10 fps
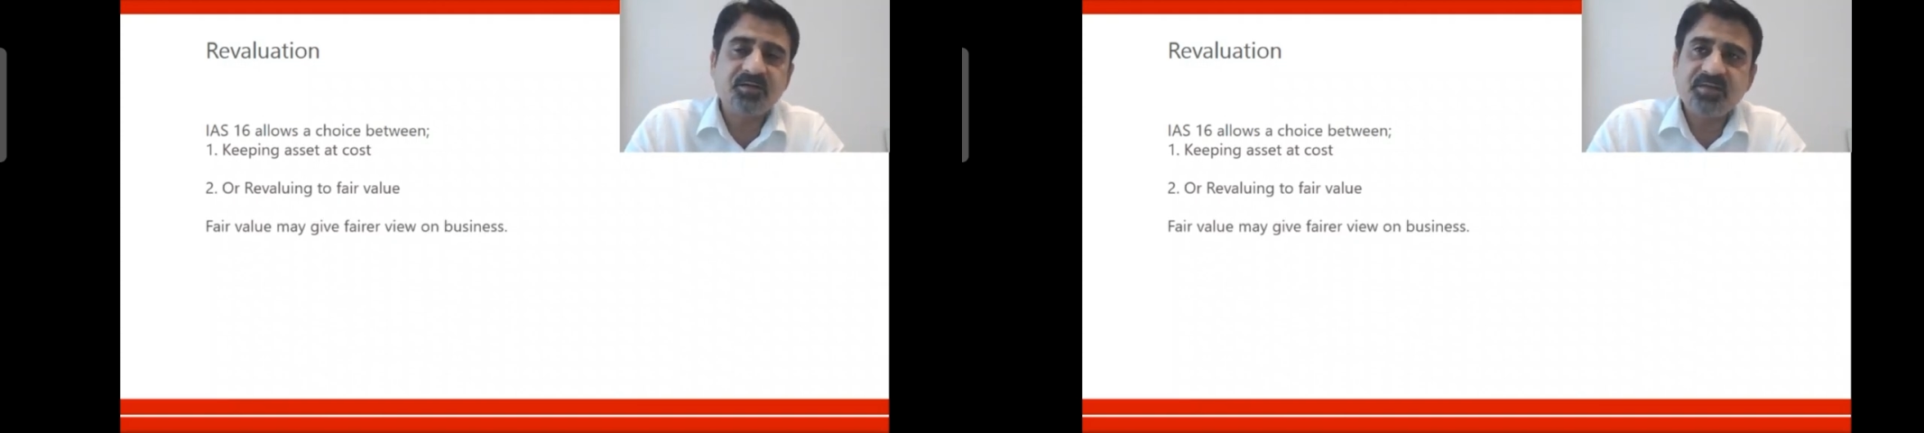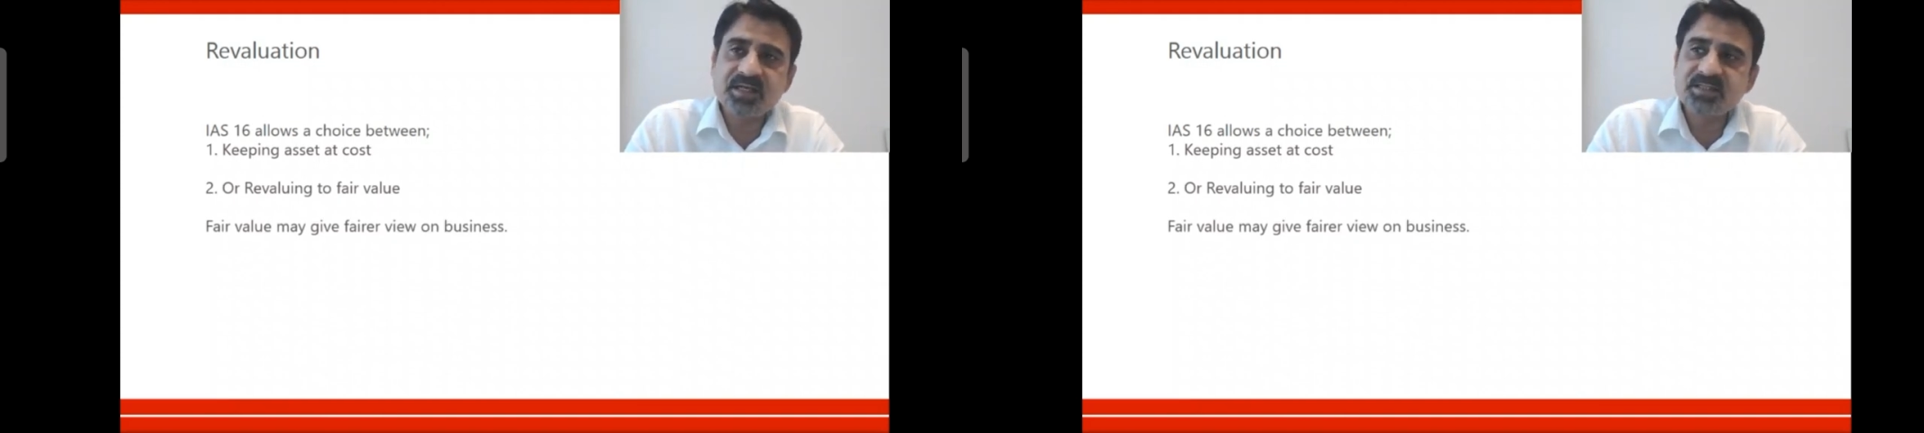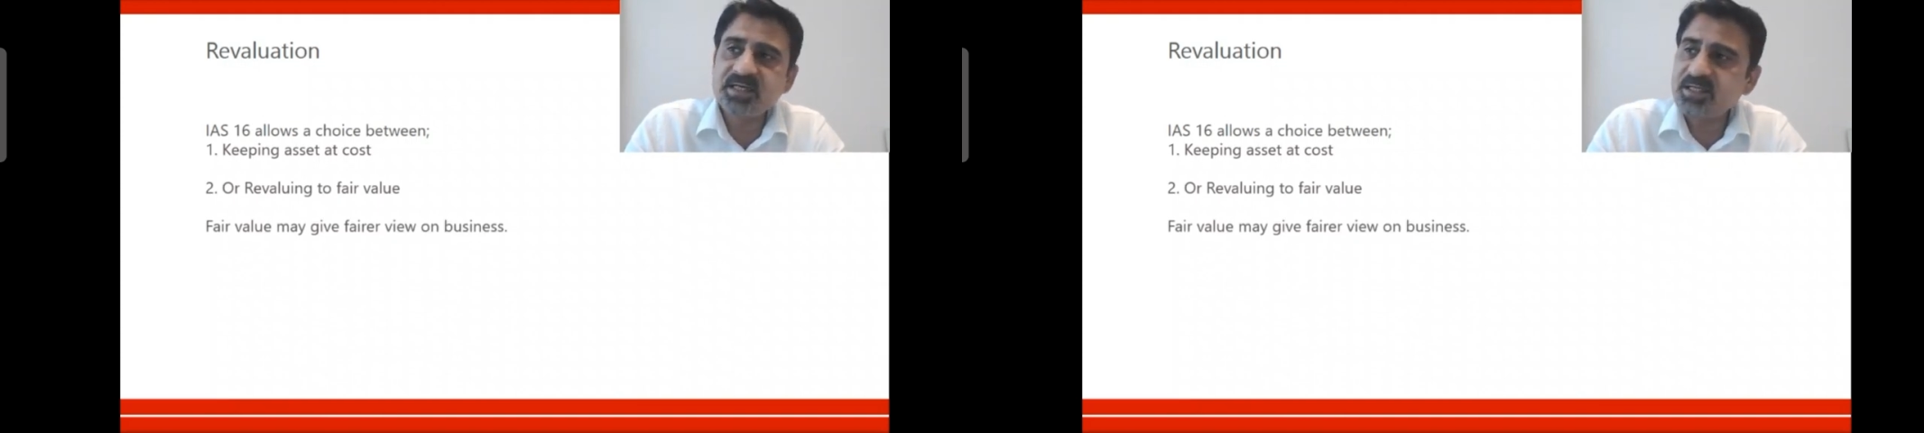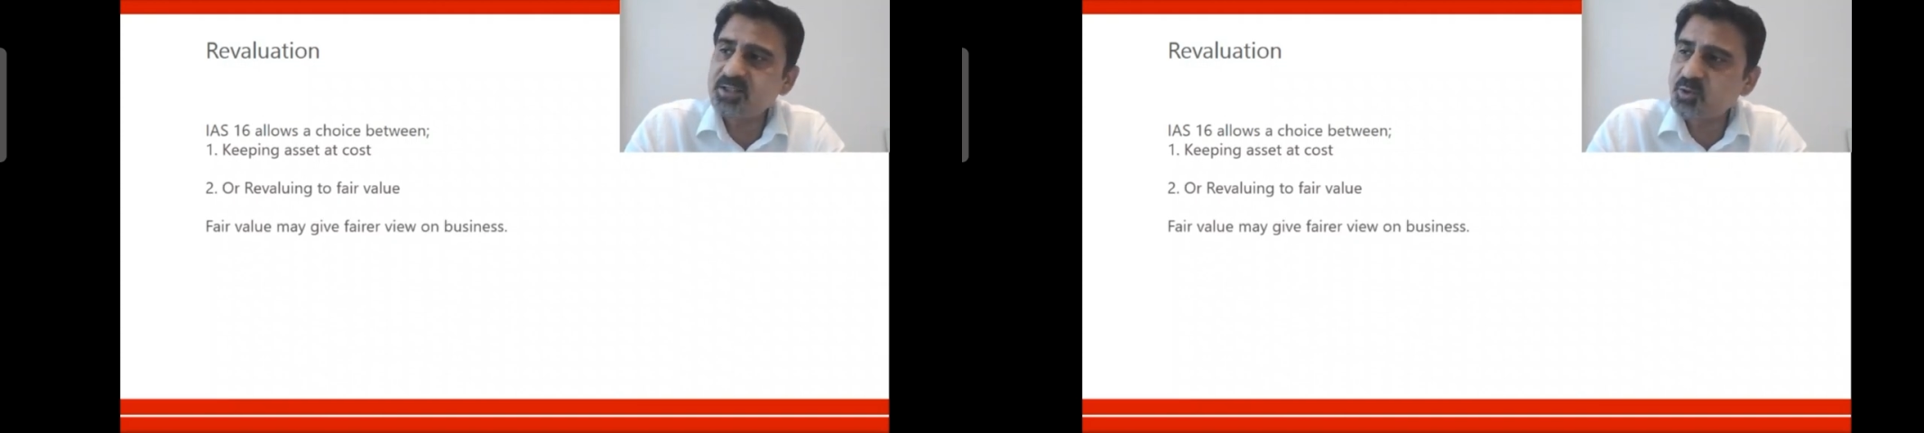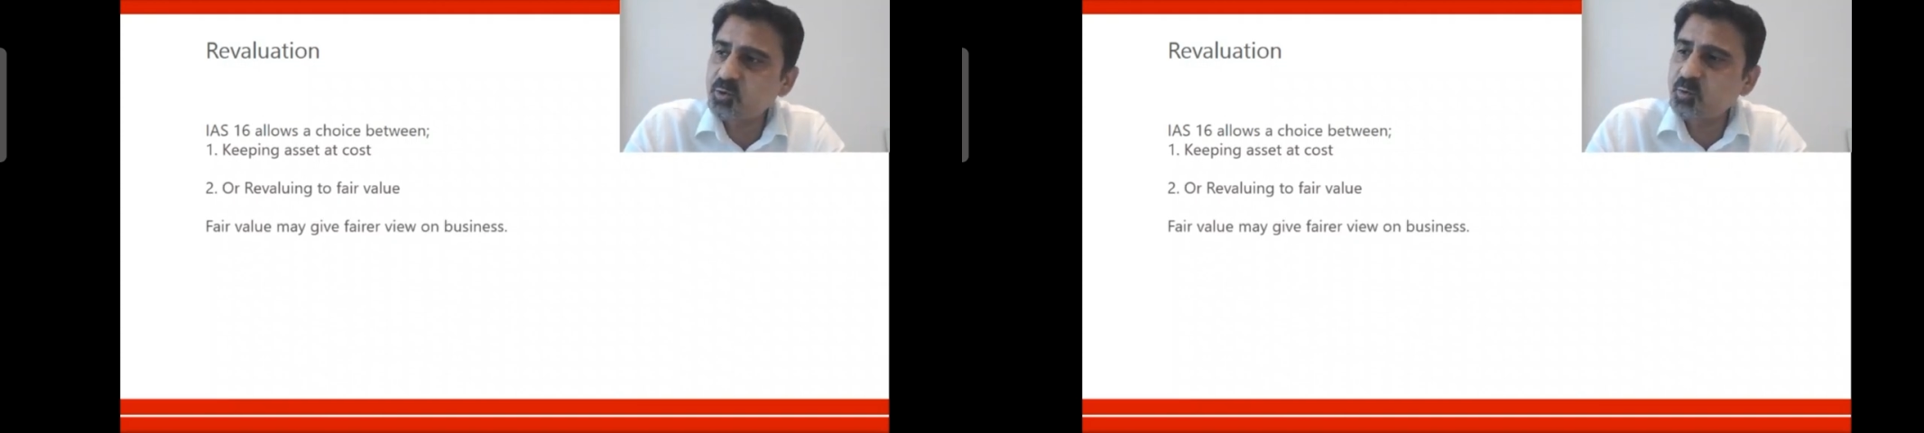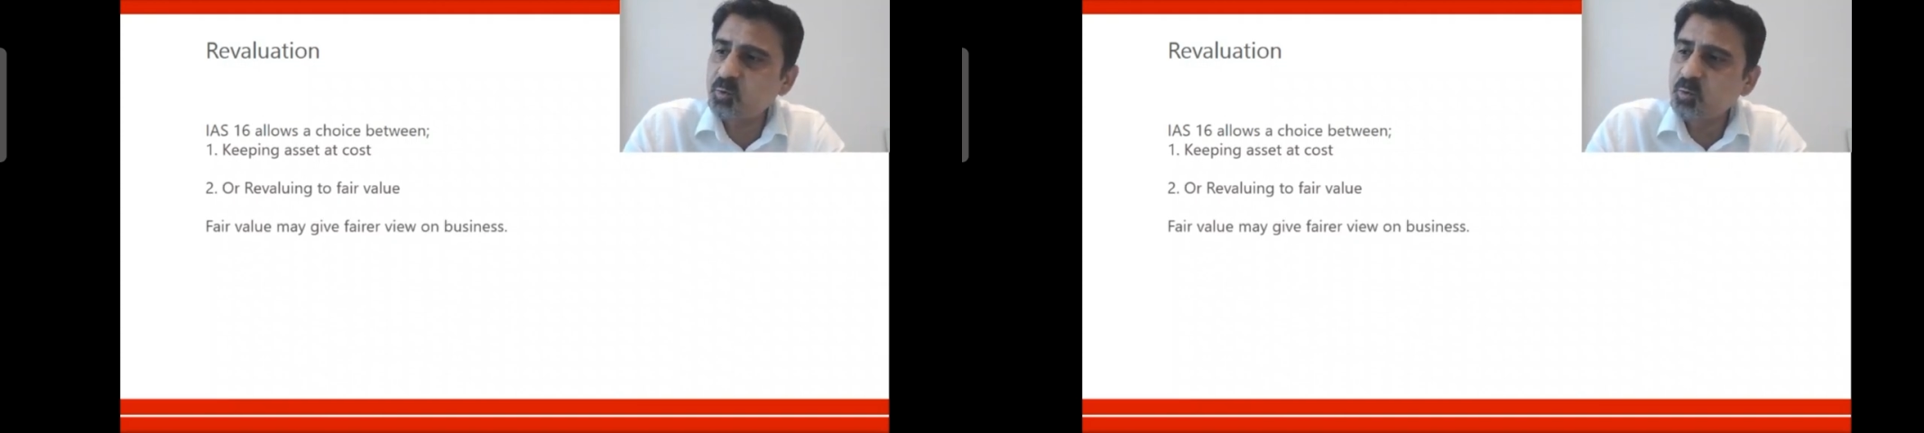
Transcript: Yes, it is true